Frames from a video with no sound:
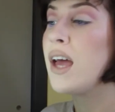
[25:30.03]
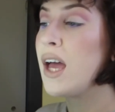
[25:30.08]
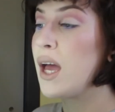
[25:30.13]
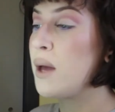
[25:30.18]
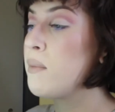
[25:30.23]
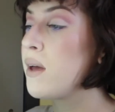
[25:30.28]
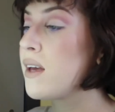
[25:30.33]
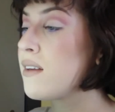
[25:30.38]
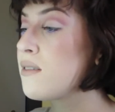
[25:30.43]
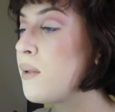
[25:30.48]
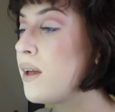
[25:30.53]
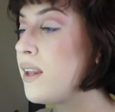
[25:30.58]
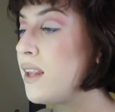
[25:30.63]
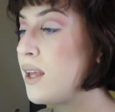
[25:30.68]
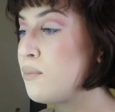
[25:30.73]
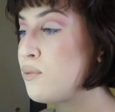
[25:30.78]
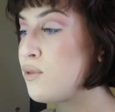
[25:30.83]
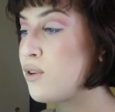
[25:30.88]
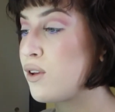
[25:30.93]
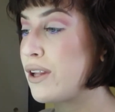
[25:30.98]
It makes my
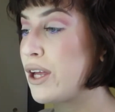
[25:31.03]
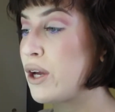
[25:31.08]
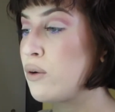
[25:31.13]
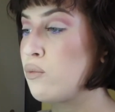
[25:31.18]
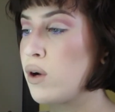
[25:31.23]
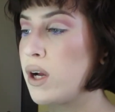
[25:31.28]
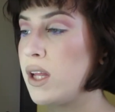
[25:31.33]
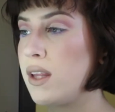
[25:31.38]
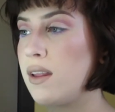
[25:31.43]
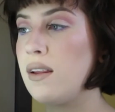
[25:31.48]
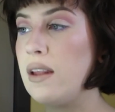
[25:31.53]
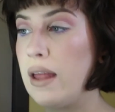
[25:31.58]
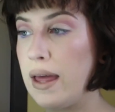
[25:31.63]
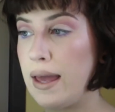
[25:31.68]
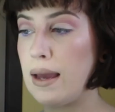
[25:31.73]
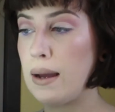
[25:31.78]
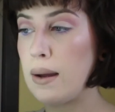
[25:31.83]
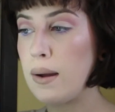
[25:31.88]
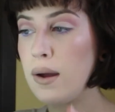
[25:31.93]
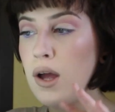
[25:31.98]
lips look like really
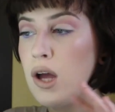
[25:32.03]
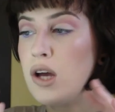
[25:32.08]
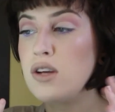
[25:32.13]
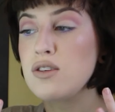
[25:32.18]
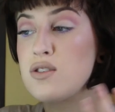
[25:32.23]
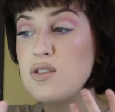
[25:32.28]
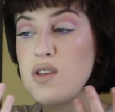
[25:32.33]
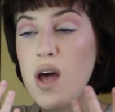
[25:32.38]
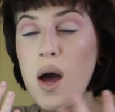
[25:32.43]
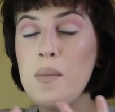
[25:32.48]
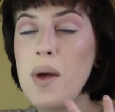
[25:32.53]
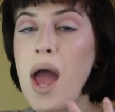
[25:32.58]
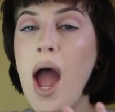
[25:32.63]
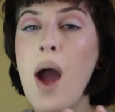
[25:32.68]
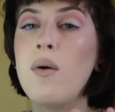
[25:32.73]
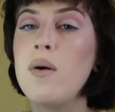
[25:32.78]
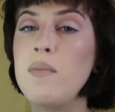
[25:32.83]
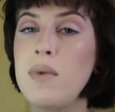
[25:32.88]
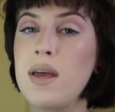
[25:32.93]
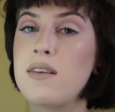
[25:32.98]
like,
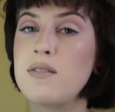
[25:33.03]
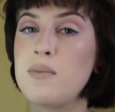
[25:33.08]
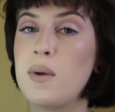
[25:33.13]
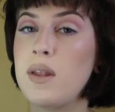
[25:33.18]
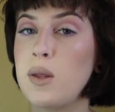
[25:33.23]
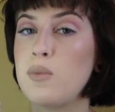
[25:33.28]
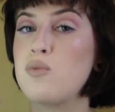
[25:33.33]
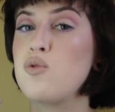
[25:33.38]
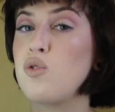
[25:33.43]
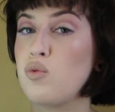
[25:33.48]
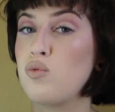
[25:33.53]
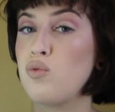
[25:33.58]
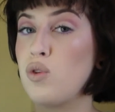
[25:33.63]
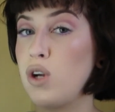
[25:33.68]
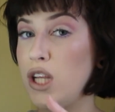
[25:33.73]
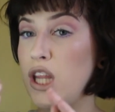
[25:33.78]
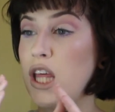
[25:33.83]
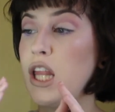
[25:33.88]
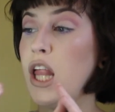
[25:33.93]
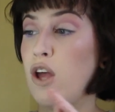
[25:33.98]
somehow it makes my lips look
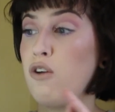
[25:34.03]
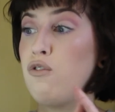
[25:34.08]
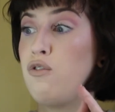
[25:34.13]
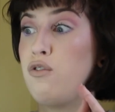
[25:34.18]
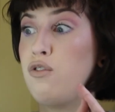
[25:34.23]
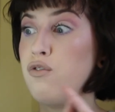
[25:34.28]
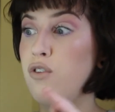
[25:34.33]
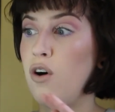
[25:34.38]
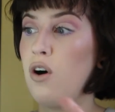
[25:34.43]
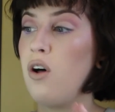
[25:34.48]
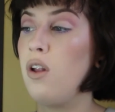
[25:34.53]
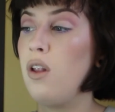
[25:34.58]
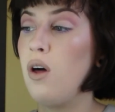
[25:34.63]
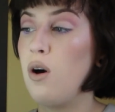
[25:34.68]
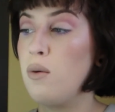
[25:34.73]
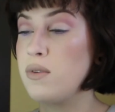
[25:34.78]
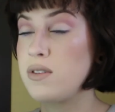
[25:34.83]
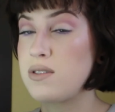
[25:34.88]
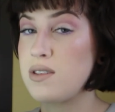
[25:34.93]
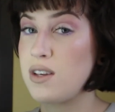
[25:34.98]
really like full,
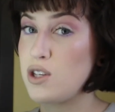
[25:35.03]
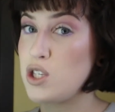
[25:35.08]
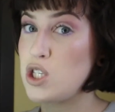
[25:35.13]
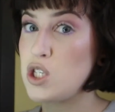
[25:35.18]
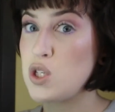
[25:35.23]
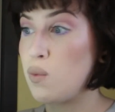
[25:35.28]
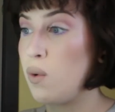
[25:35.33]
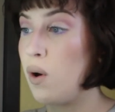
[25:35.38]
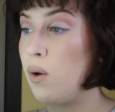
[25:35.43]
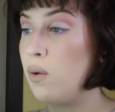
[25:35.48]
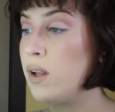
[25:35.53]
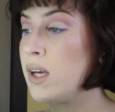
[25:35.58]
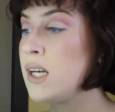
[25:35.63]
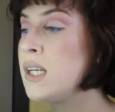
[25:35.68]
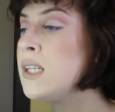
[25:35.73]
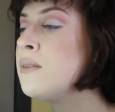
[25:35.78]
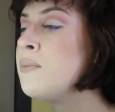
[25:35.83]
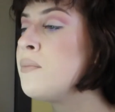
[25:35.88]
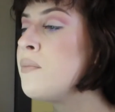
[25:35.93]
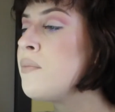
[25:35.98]
almost like
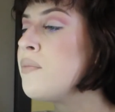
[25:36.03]
swollen.